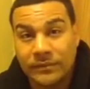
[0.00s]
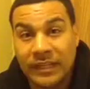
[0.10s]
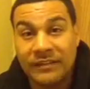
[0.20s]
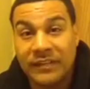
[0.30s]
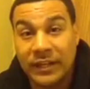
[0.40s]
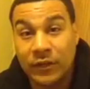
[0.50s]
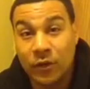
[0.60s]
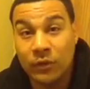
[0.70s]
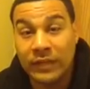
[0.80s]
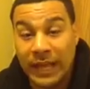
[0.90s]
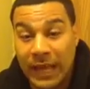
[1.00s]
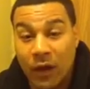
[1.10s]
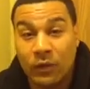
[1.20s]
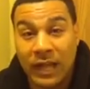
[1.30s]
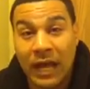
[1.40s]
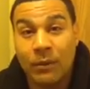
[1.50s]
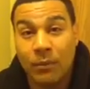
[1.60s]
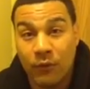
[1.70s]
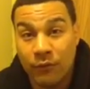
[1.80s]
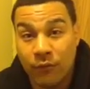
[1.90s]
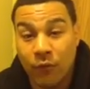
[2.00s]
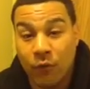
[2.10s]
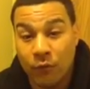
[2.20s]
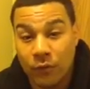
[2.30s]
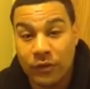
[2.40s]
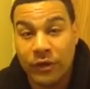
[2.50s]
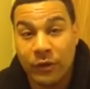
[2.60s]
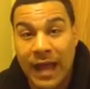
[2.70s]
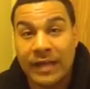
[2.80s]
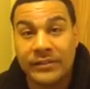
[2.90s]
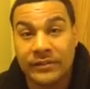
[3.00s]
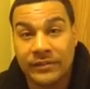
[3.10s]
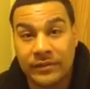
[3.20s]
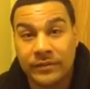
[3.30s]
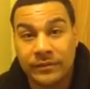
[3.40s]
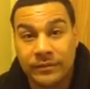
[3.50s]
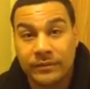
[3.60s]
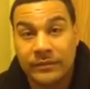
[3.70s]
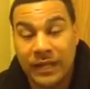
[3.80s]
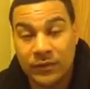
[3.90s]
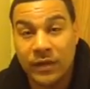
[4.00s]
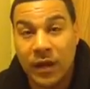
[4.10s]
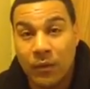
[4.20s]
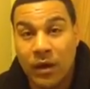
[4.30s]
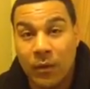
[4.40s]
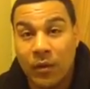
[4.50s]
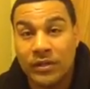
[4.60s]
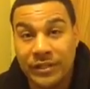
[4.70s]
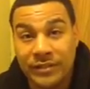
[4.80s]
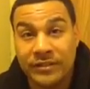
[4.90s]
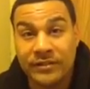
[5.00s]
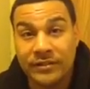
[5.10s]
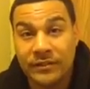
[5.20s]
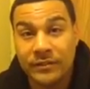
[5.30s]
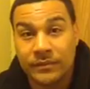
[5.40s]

And if they do, they held liable for their actions. That's what I want. I want justice.